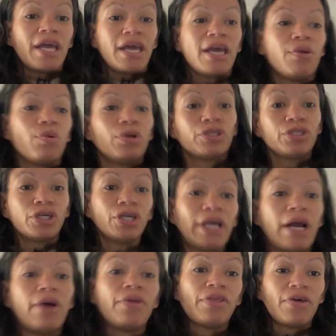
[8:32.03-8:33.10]
It will turn
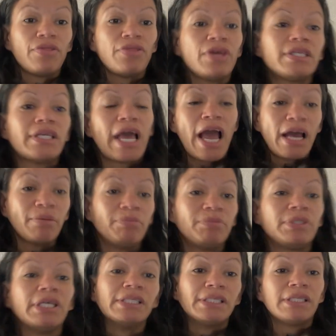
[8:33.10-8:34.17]
out that his
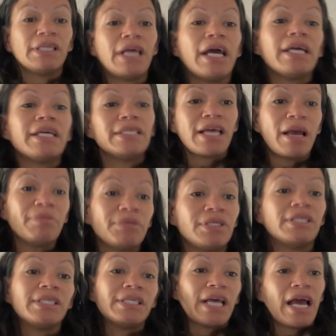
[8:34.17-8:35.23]

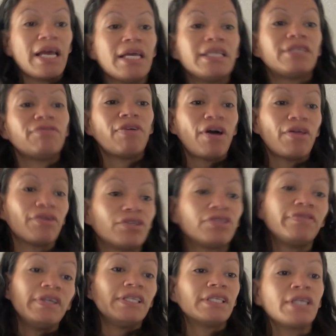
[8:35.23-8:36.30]
absence at his father's
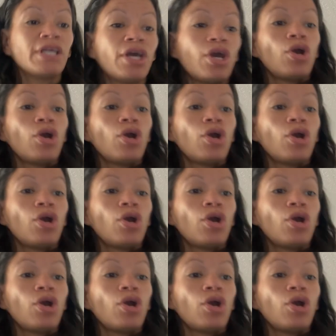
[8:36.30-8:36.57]
feast